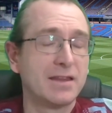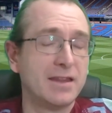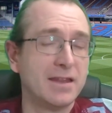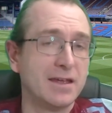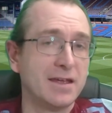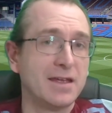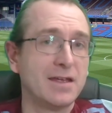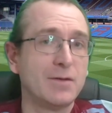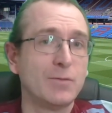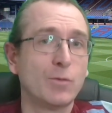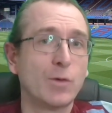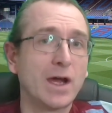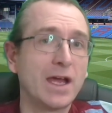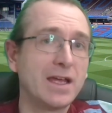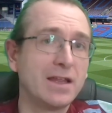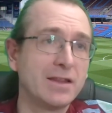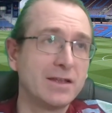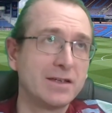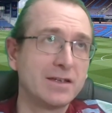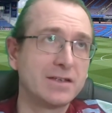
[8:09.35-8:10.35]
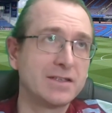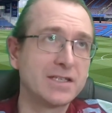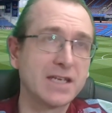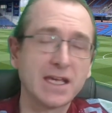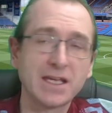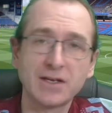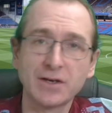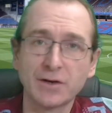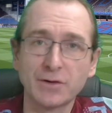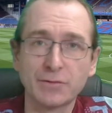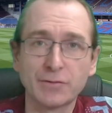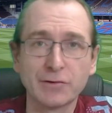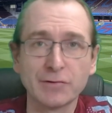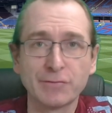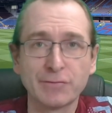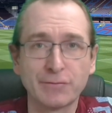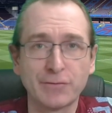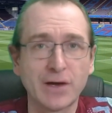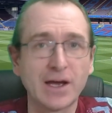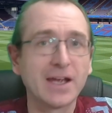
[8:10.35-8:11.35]
the way the takeover is
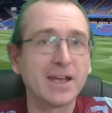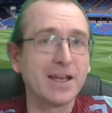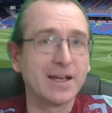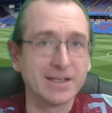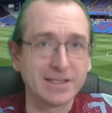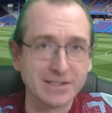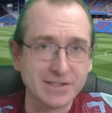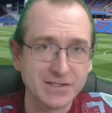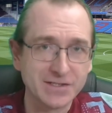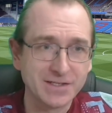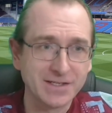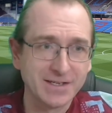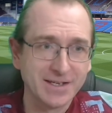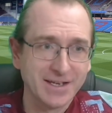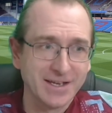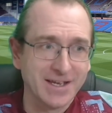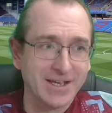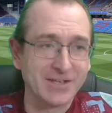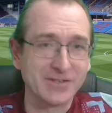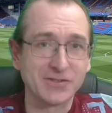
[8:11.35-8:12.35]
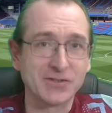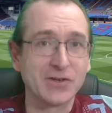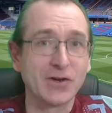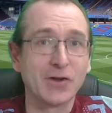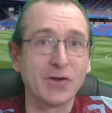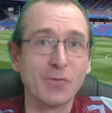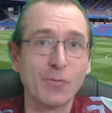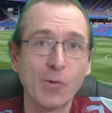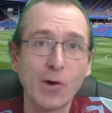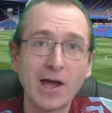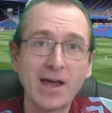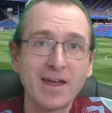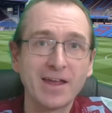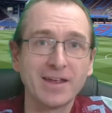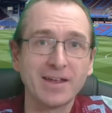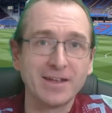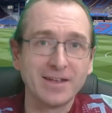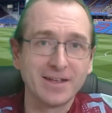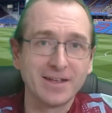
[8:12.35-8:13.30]
financed has gone away.